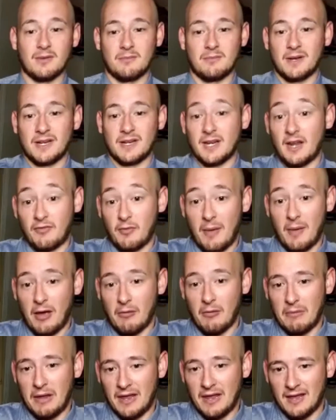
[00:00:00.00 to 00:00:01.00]
But enough
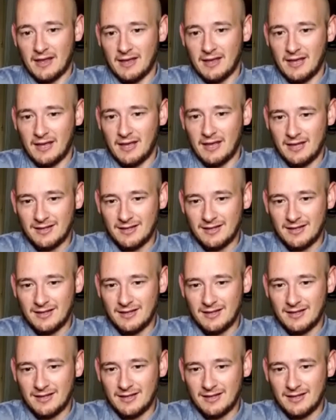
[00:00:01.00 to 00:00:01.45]
about me.